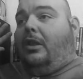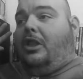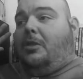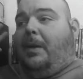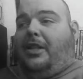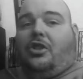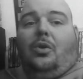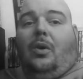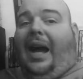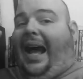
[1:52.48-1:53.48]

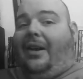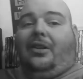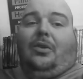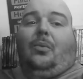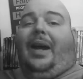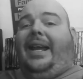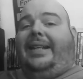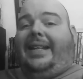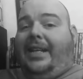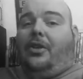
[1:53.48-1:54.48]
special out of the way
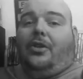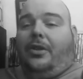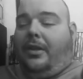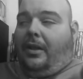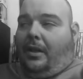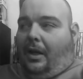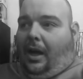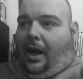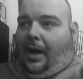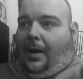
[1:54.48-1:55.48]
dinner.
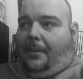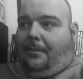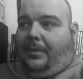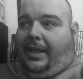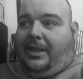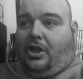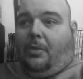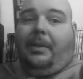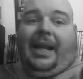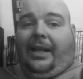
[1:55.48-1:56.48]
It's
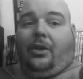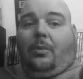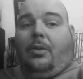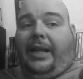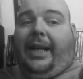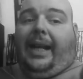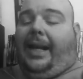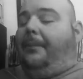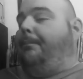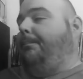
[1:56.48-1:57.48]
going to be like a normal date night.